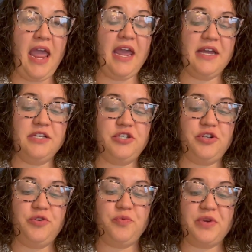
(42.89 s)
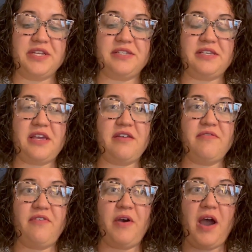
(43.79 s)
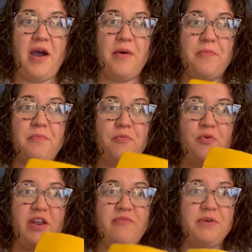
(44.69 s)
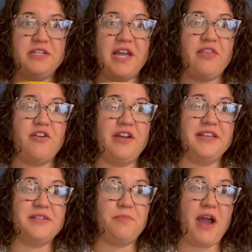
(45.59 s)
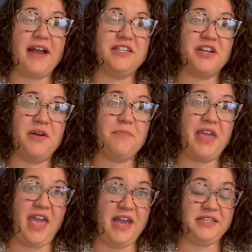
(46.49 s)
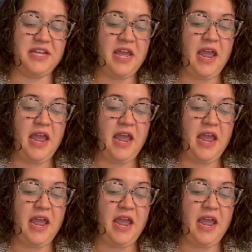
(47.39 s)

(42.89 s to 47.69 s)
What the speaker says: and to receive what I've put together is a practicum kit.